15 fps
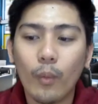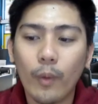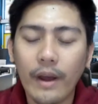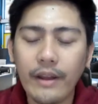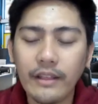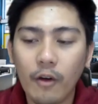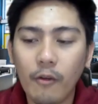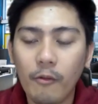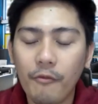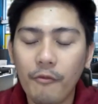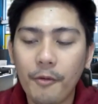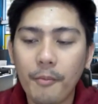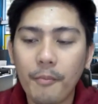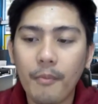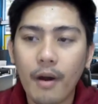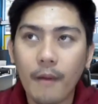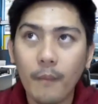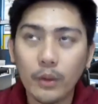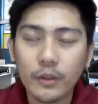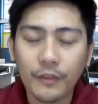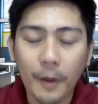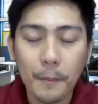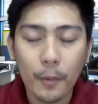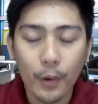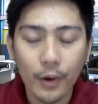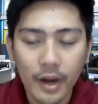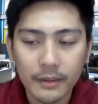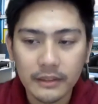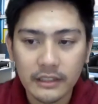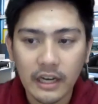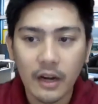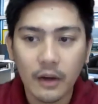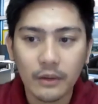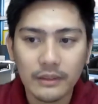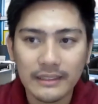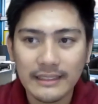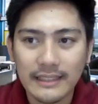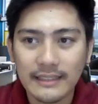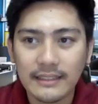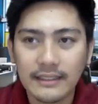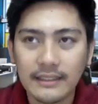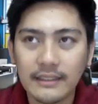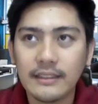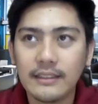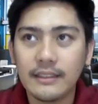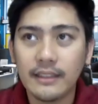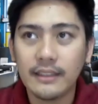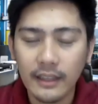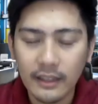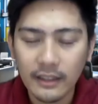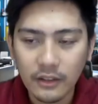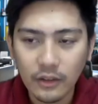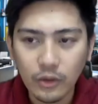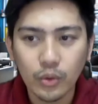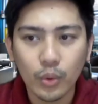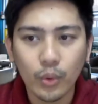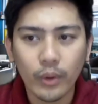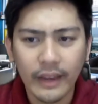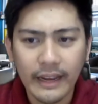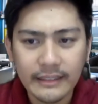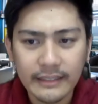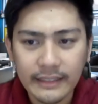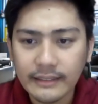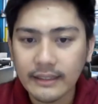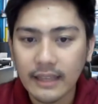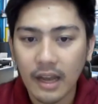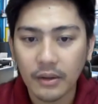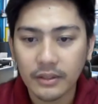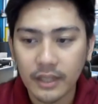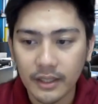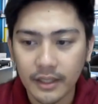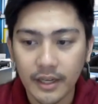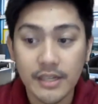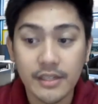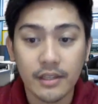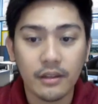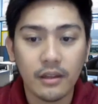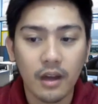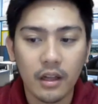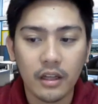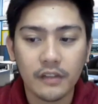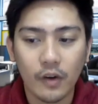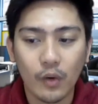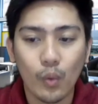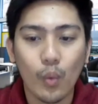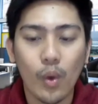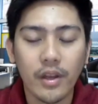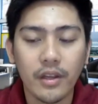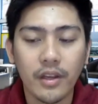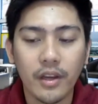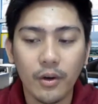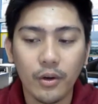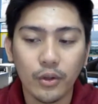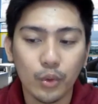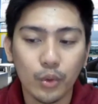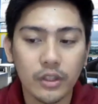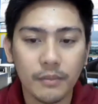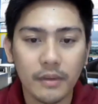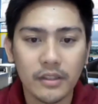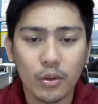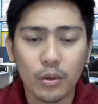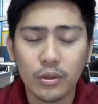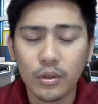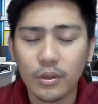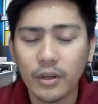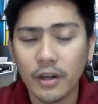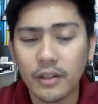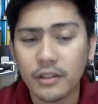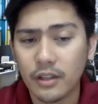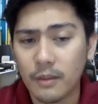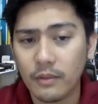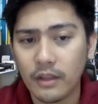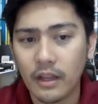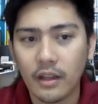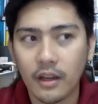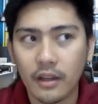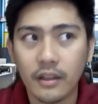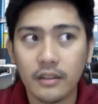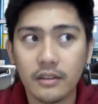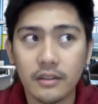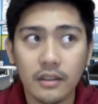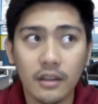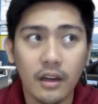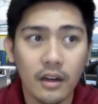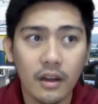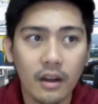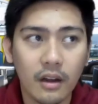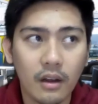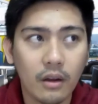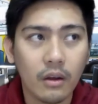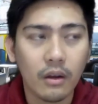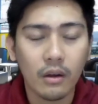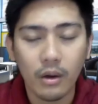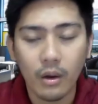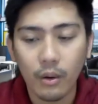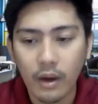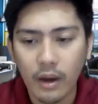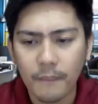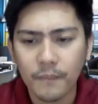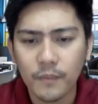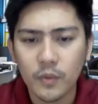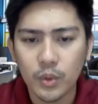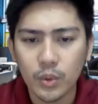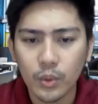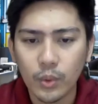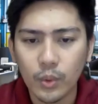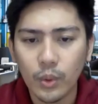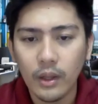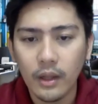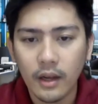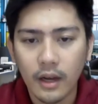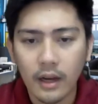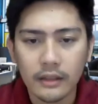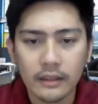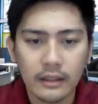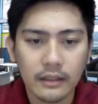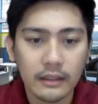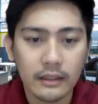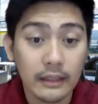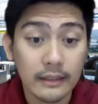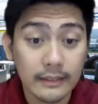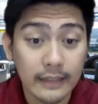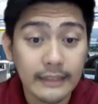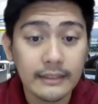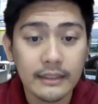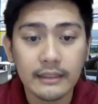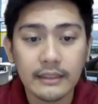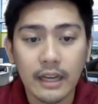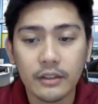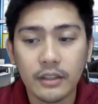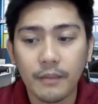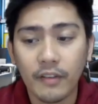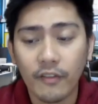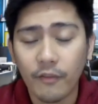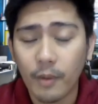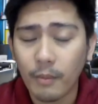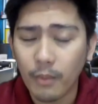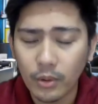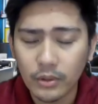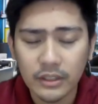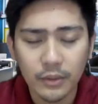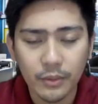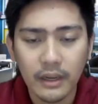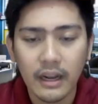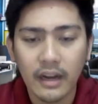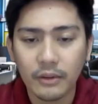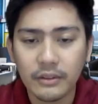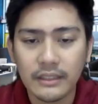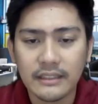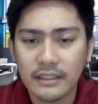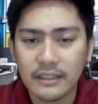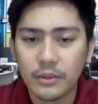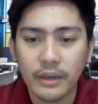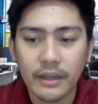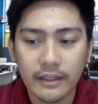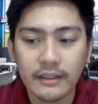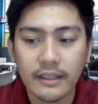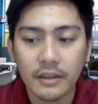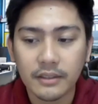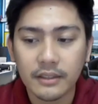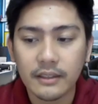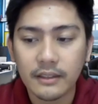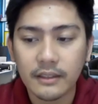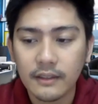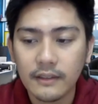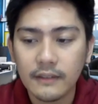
right now for most of our programs it's around 16 to 18,000 Canadian dollars for one year or two semester, although there are some that that's gonna go up to and 19,000, but for most, it's really around 16 to 18,000.